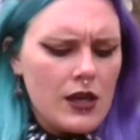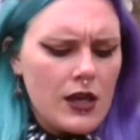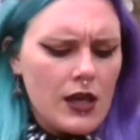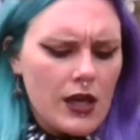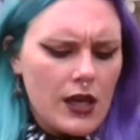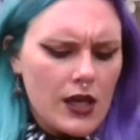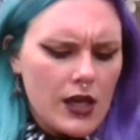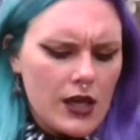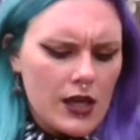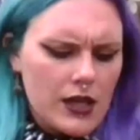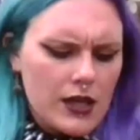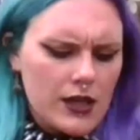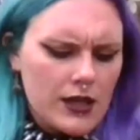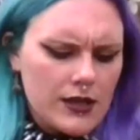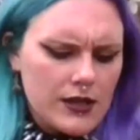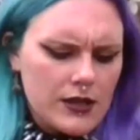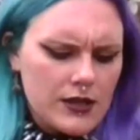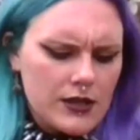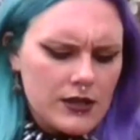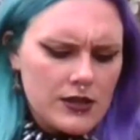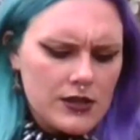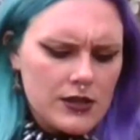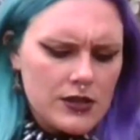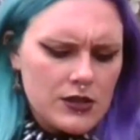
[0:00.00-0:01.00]

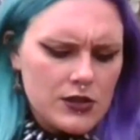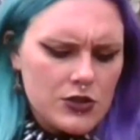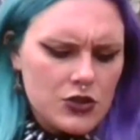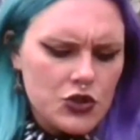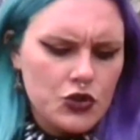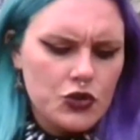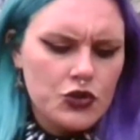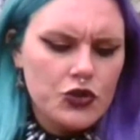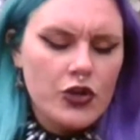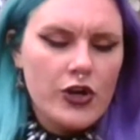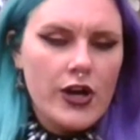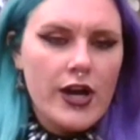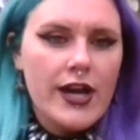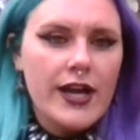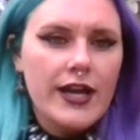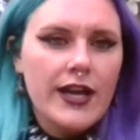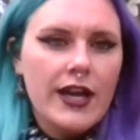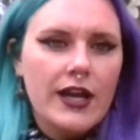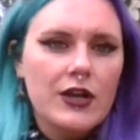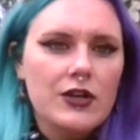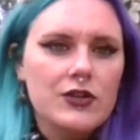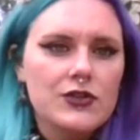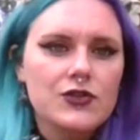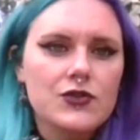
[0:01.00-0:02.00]
In junior
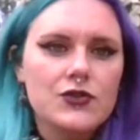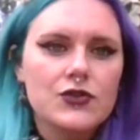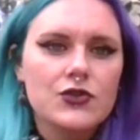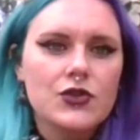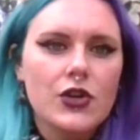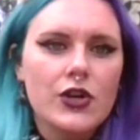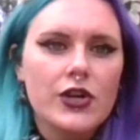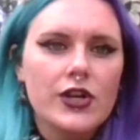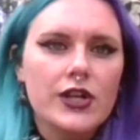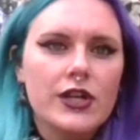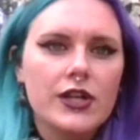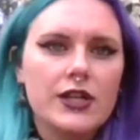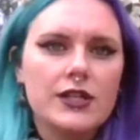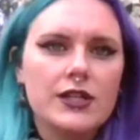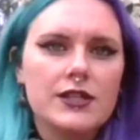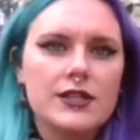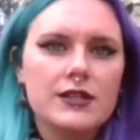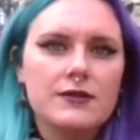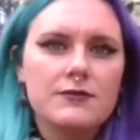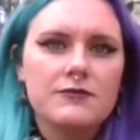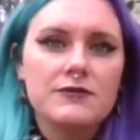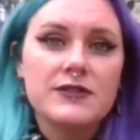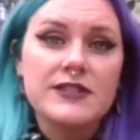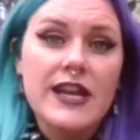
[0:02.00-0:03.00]
high, I also started
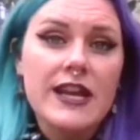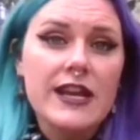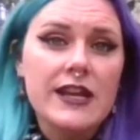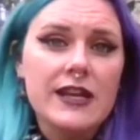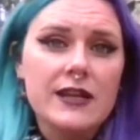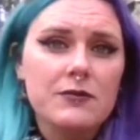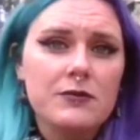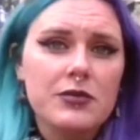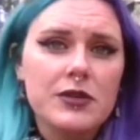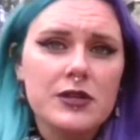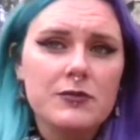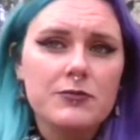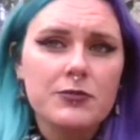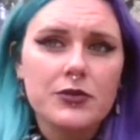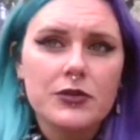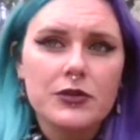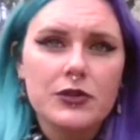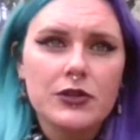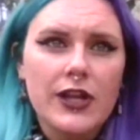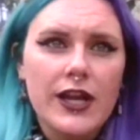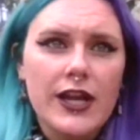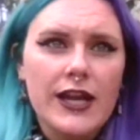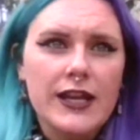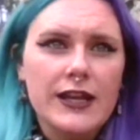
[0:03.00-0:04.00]
dating
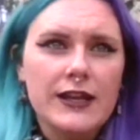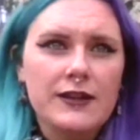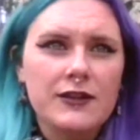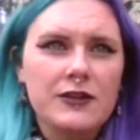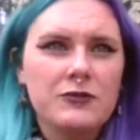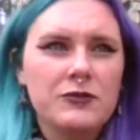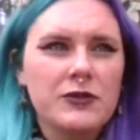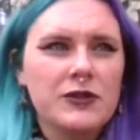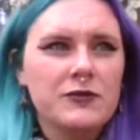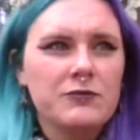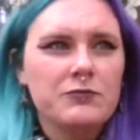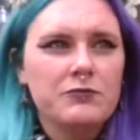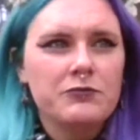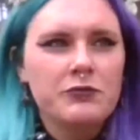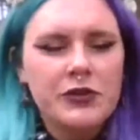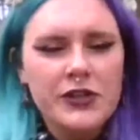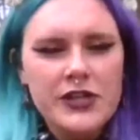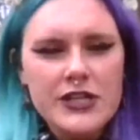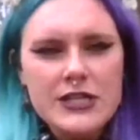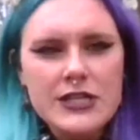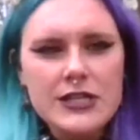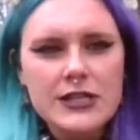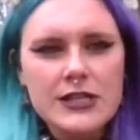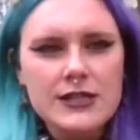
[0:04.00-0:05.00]
people, and
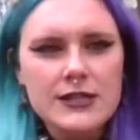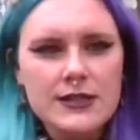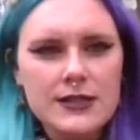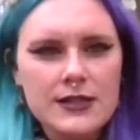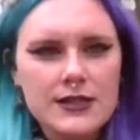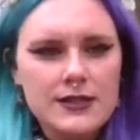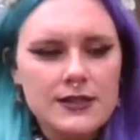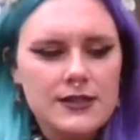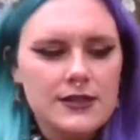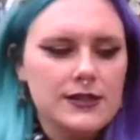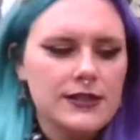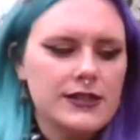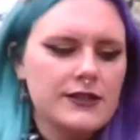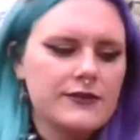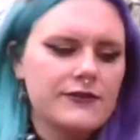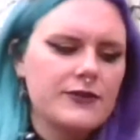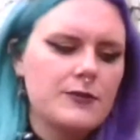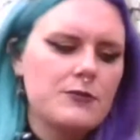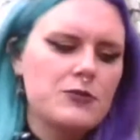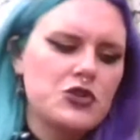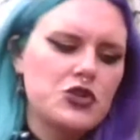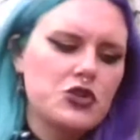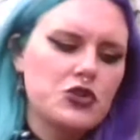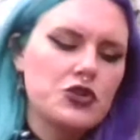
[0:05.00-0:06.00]
pretty consistently
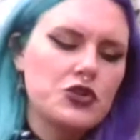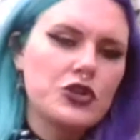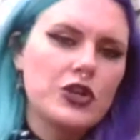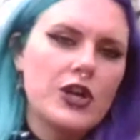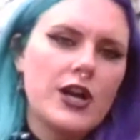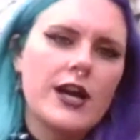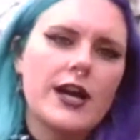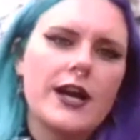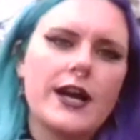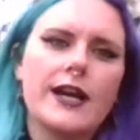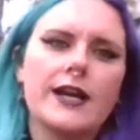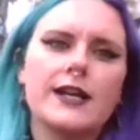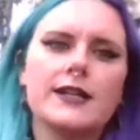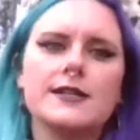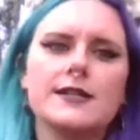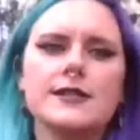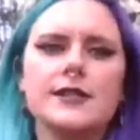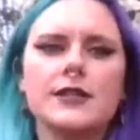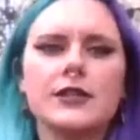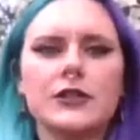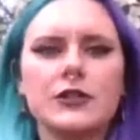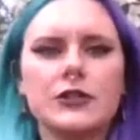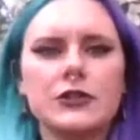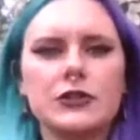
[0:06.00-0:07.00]
from junior high
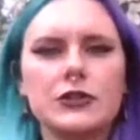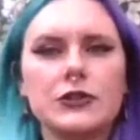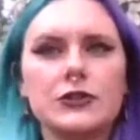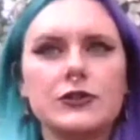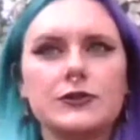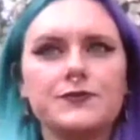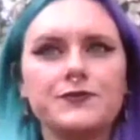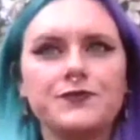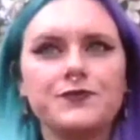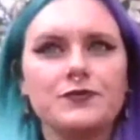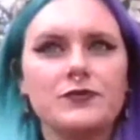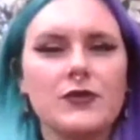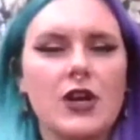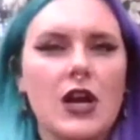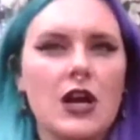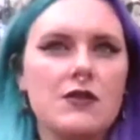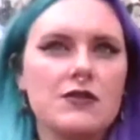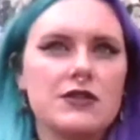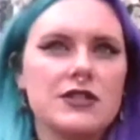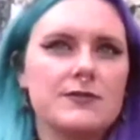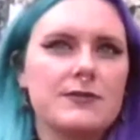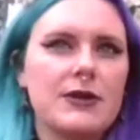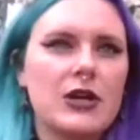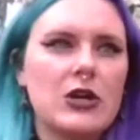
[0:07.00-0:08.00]
till I
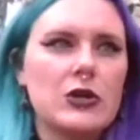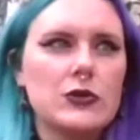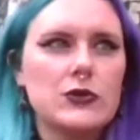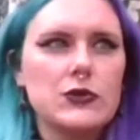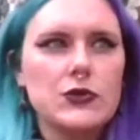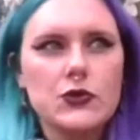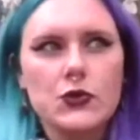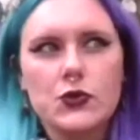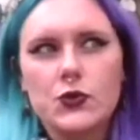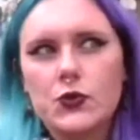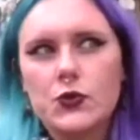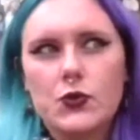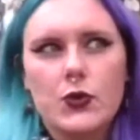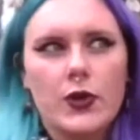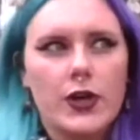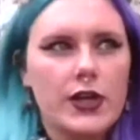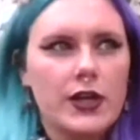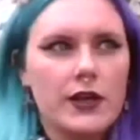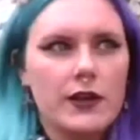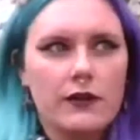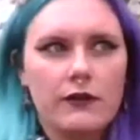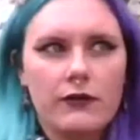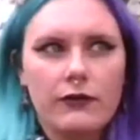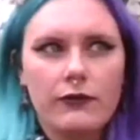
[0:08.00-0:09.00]
was about
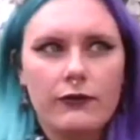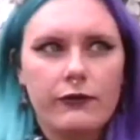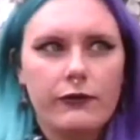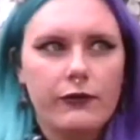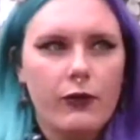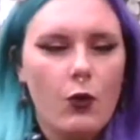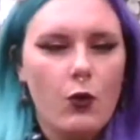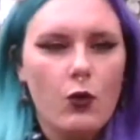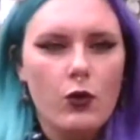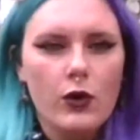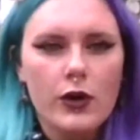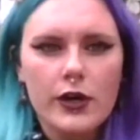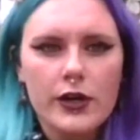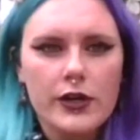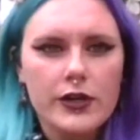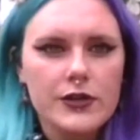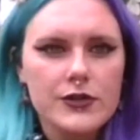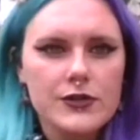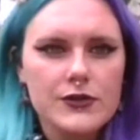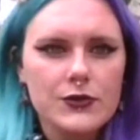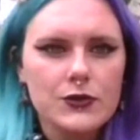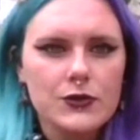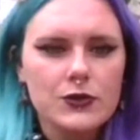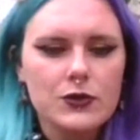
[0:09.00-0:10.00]
24
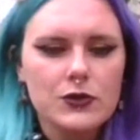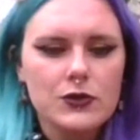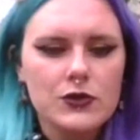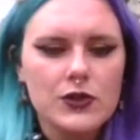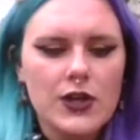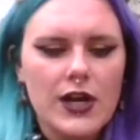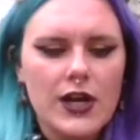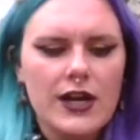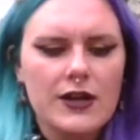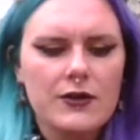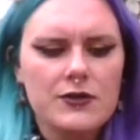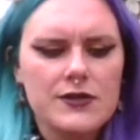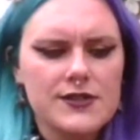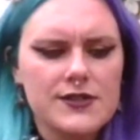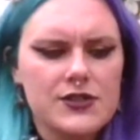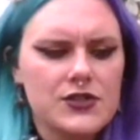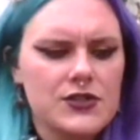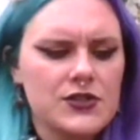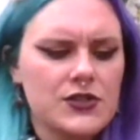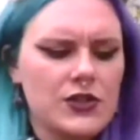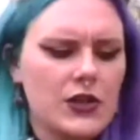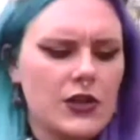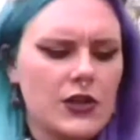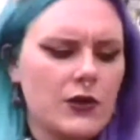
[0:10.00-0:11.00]
years old, I was
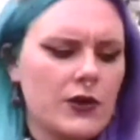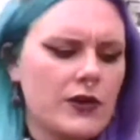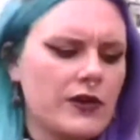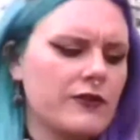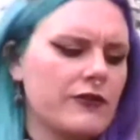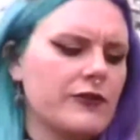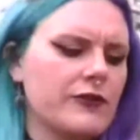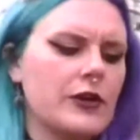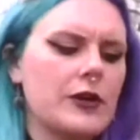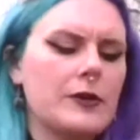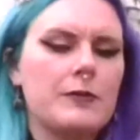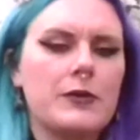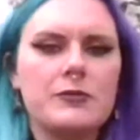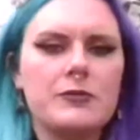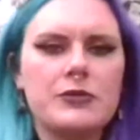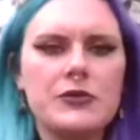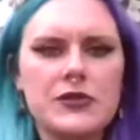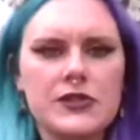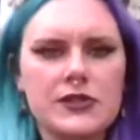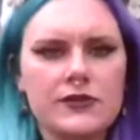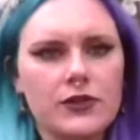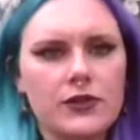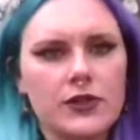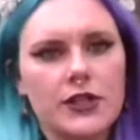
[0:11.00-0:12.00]
just going from
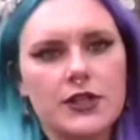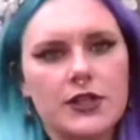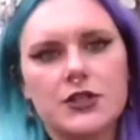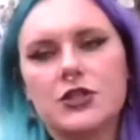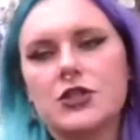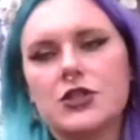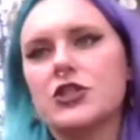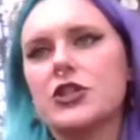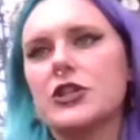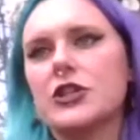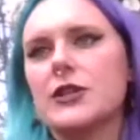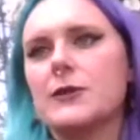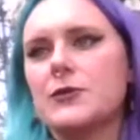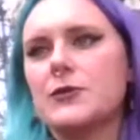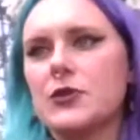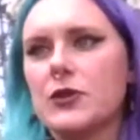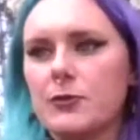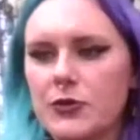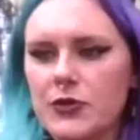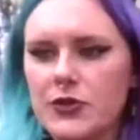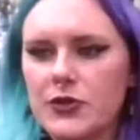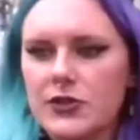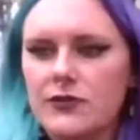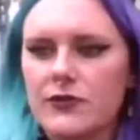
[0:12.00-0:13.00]
abusive relationship to
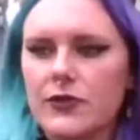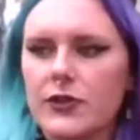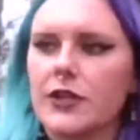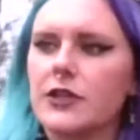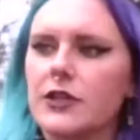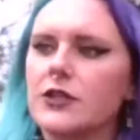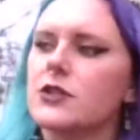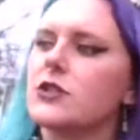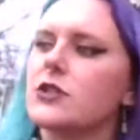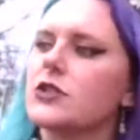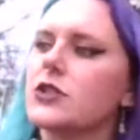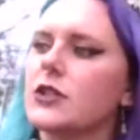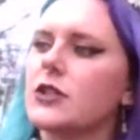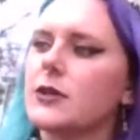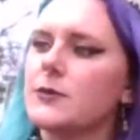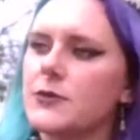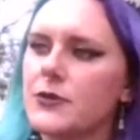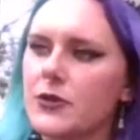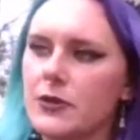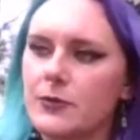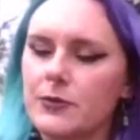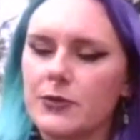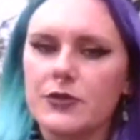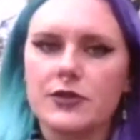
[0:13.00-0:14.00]
abusive relationship
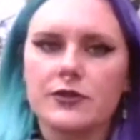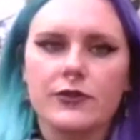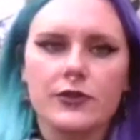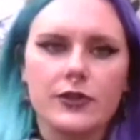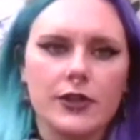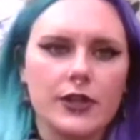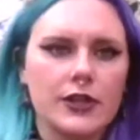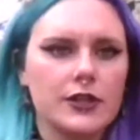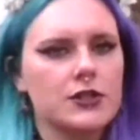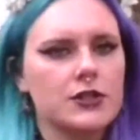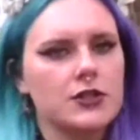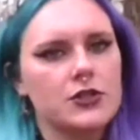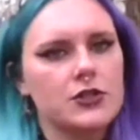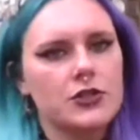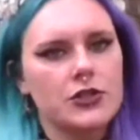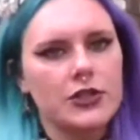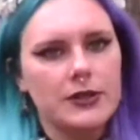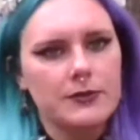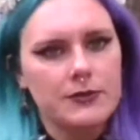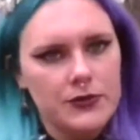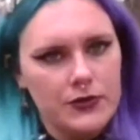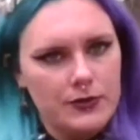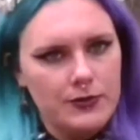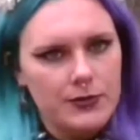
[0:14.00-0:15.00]
to abusive
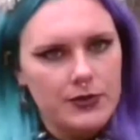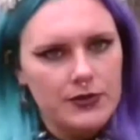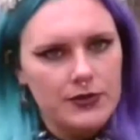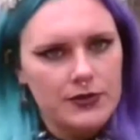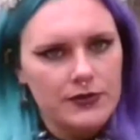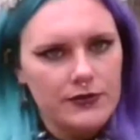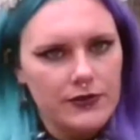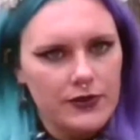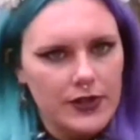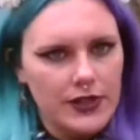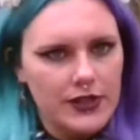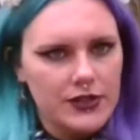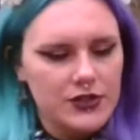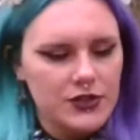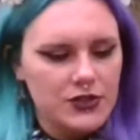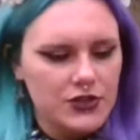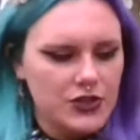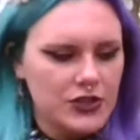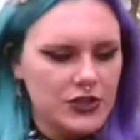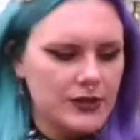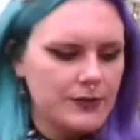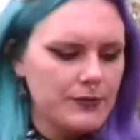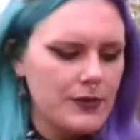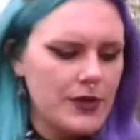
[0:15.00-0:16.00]
relationship to abusive
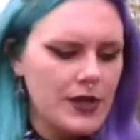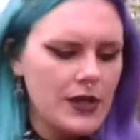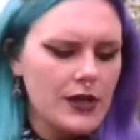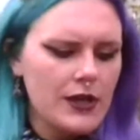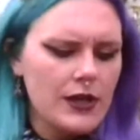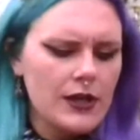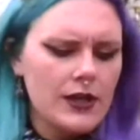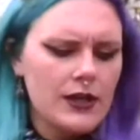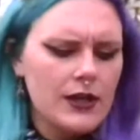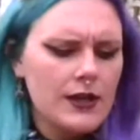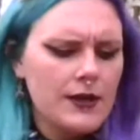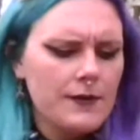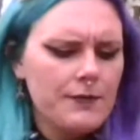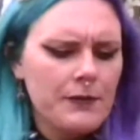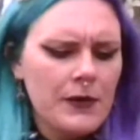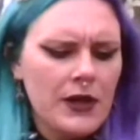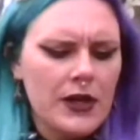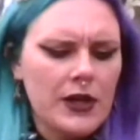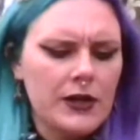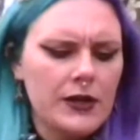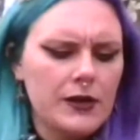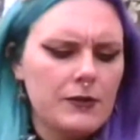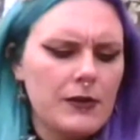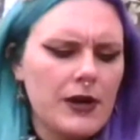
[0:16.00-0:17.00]
relationship.
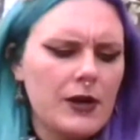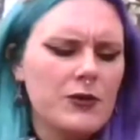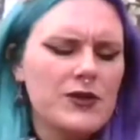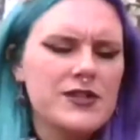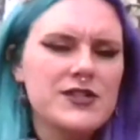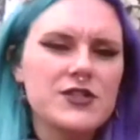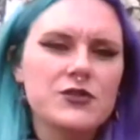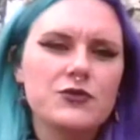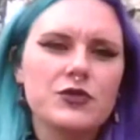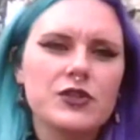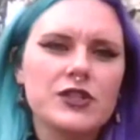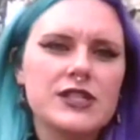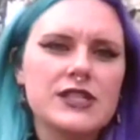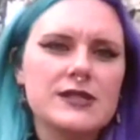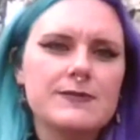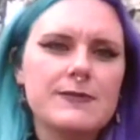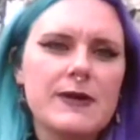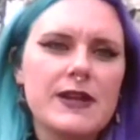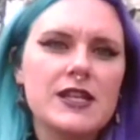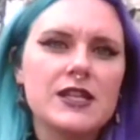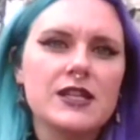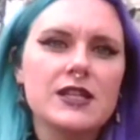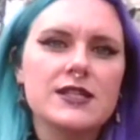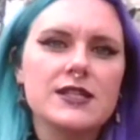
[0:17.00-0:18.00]
I wasn't really
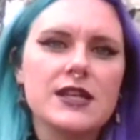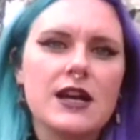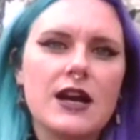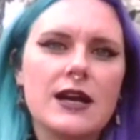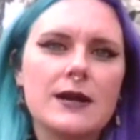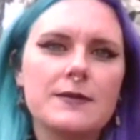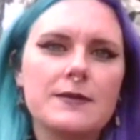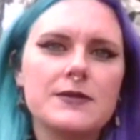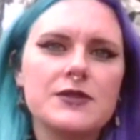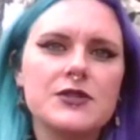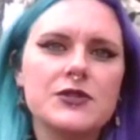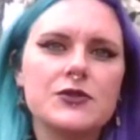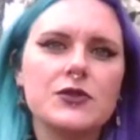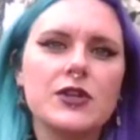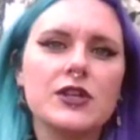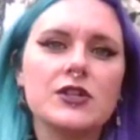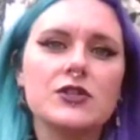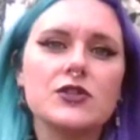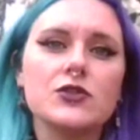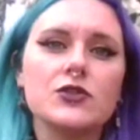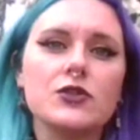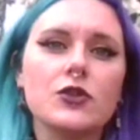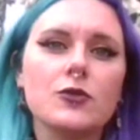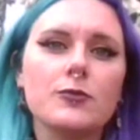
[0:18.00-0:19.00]
spending the time to get
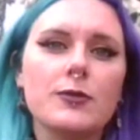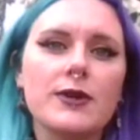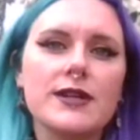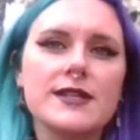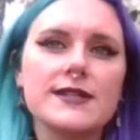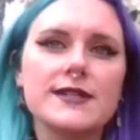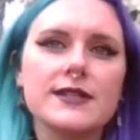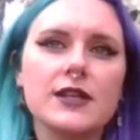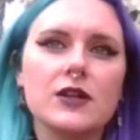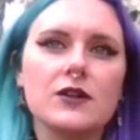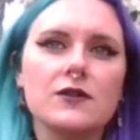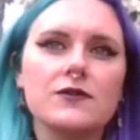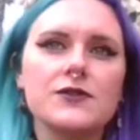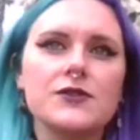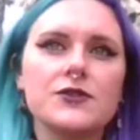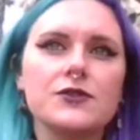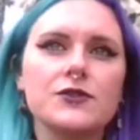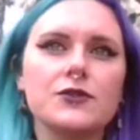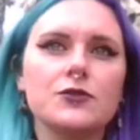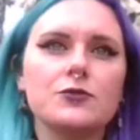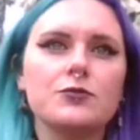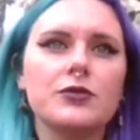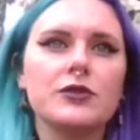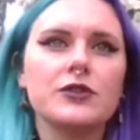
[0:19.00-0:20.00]
to know myself,
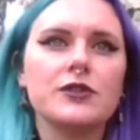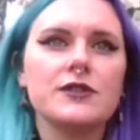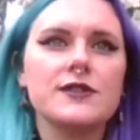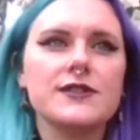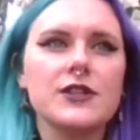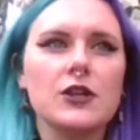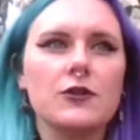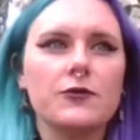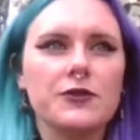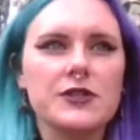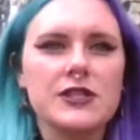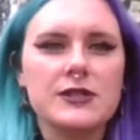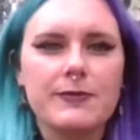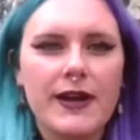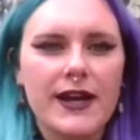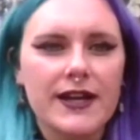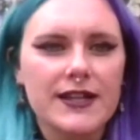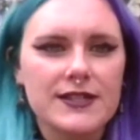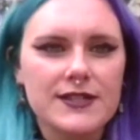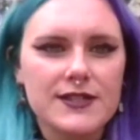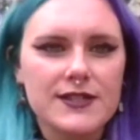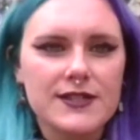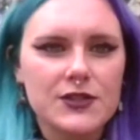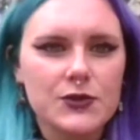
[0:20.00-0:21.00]
to put
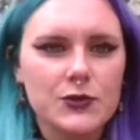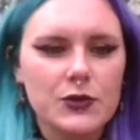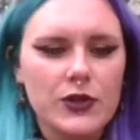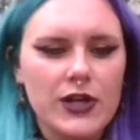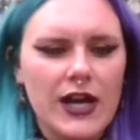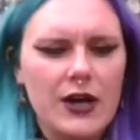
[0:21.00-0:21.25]
self-respect into it.